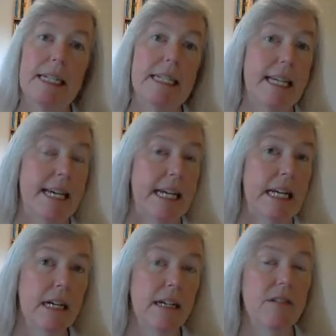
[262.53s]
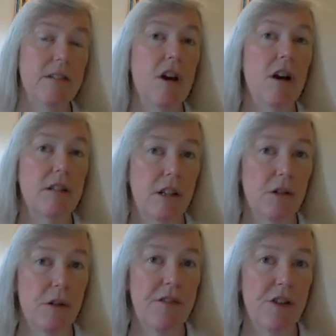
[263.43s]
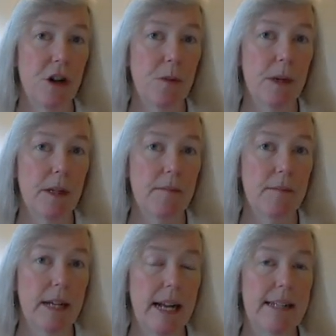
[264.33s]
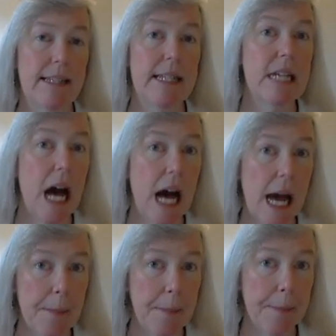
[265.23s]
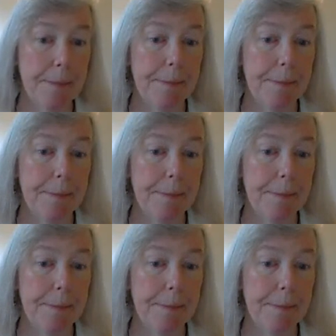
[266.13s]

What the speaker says: Did is the auxiliary verb. It has the time.